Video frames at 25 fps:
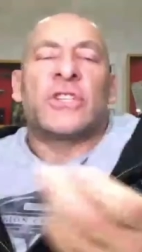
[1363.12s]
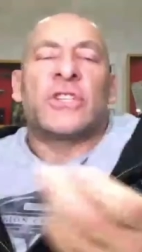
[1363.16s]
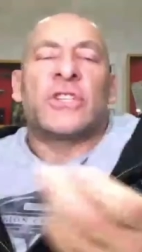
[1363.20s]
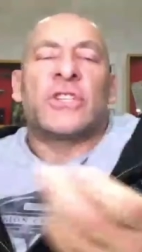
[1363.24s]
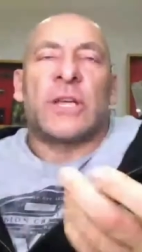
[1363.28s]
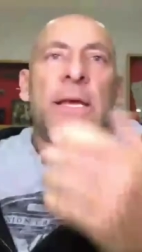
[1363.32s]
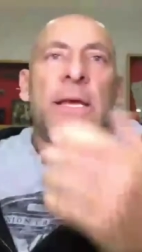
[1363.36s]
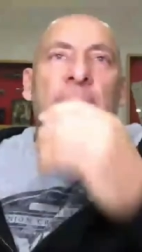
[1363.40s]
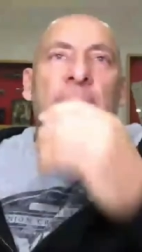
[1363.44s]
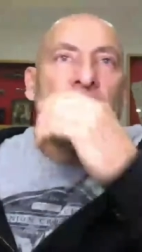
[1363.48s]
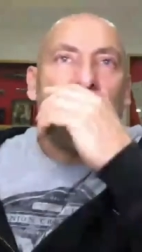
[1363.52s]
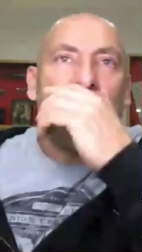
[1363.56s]
just
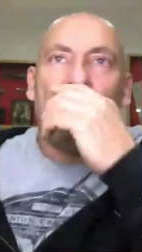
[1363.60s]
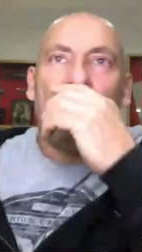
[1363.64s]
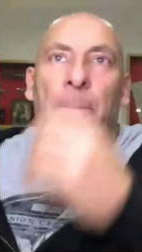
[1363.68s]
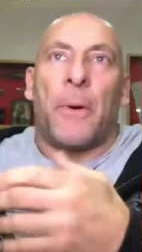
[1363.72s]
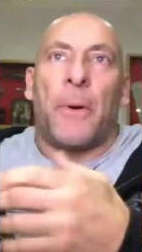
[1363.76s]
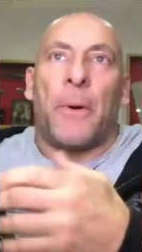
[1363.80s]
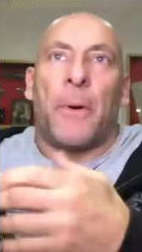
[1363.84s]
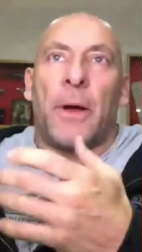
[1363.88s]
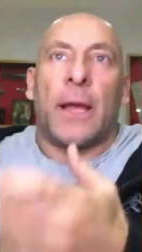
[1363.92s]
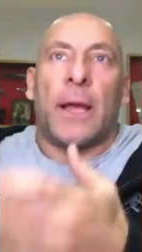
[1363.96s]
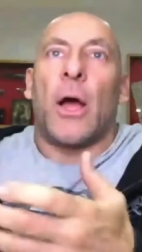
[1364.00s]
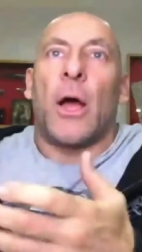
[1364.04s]
say you're getting hit
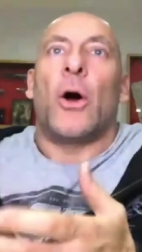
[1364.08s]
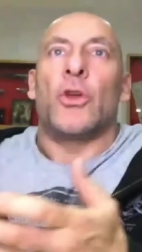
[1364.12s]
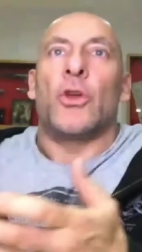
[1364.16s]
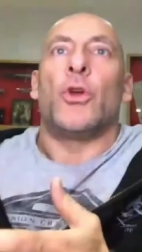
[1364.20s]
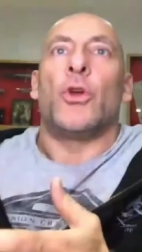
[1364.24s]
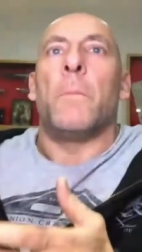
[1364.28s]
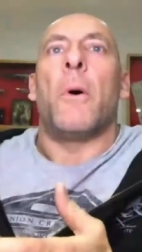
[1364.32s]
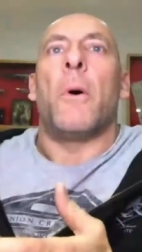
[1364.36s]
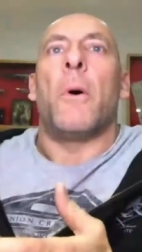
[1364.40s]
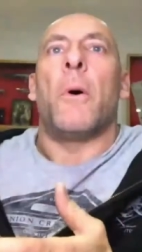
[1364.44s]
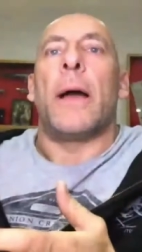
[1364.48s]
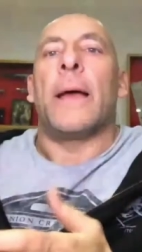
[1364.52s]
by a car,
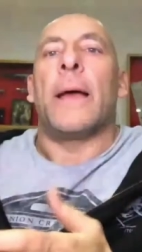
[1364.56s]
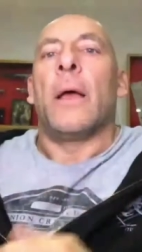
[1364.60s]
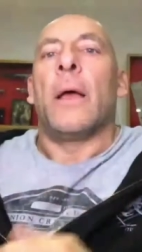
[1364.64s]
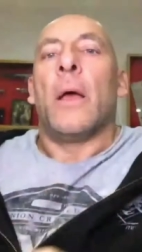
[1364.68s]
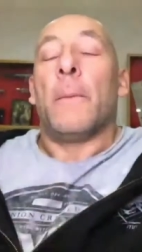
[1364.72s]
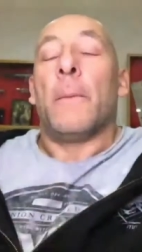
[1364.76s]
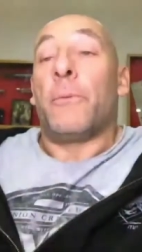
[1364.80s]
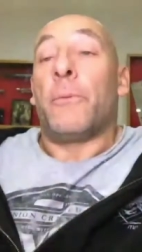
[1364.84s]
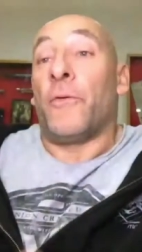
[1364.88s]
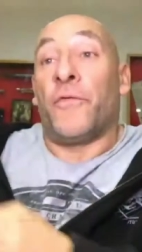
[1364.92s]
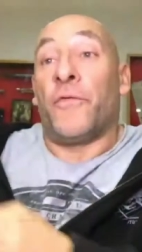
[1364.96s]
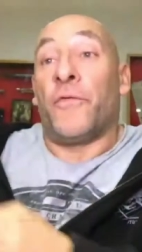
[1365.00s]
you might
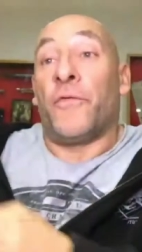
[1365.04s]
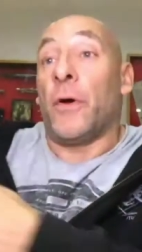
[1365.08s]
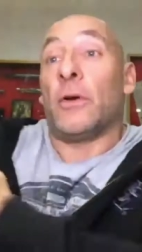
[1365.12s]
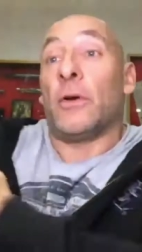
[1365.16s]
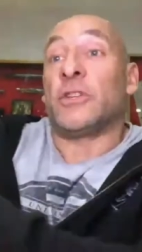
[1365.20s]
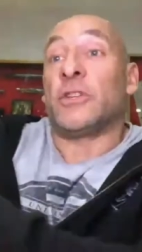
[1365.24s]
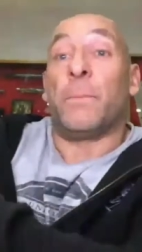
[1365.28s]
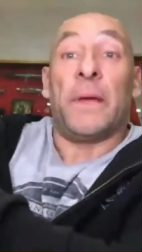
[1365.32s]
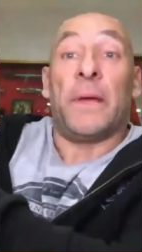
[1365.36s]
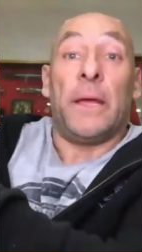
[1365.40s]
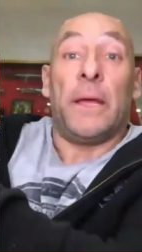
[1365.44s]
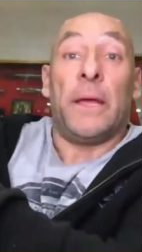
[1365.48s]
prefer
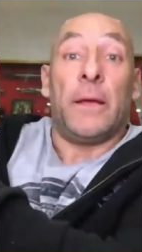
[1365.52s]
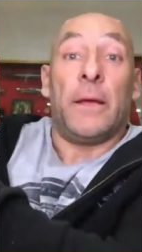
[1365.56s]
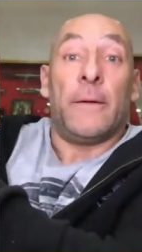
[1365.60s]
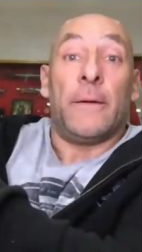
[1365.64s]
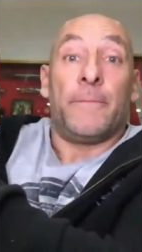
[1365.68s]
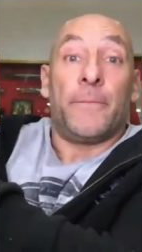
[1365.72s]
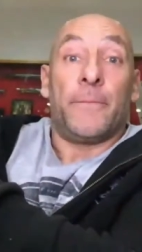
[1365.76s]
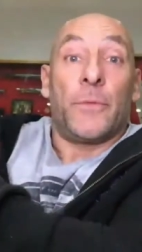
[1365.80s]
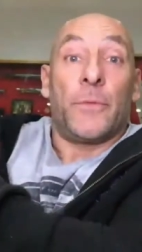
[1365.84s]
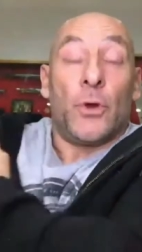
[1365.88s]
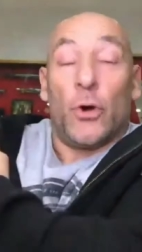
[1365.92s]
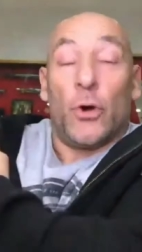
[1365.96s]
to be
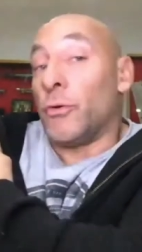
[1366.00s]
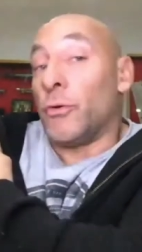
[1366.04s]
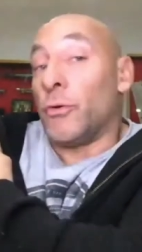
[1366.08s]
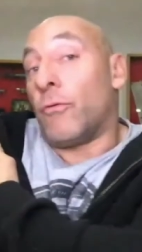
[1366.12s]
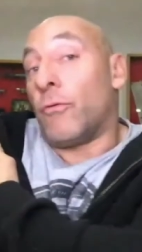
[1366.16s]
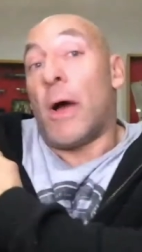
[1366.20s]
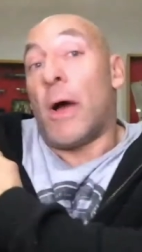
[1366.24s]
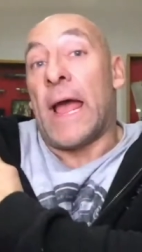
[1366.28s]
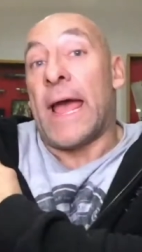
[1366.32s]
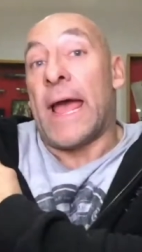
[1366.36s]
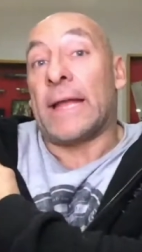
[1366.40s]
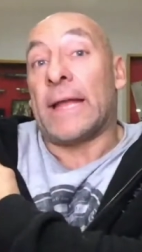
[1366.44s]
on the
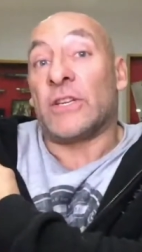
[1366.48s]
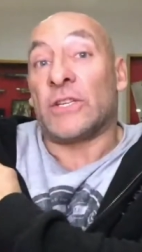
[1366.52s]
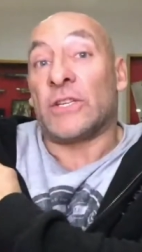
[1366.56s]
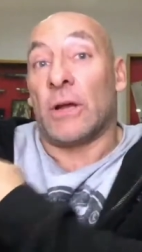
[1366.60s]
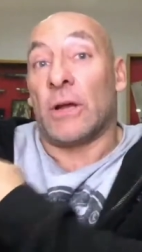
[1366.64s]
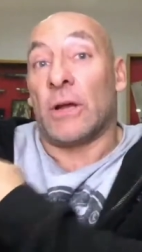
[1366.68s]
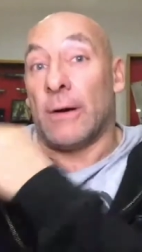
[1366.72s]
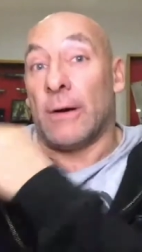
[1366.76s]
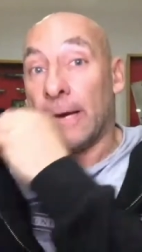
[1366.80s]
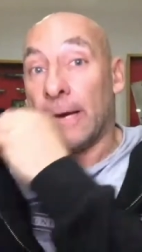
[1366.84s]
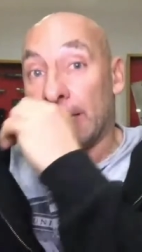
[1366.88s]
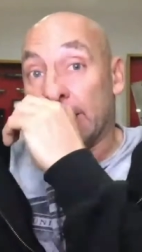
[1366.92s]
right-hand
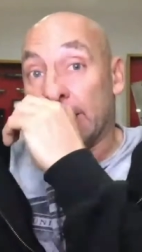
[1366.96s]
side.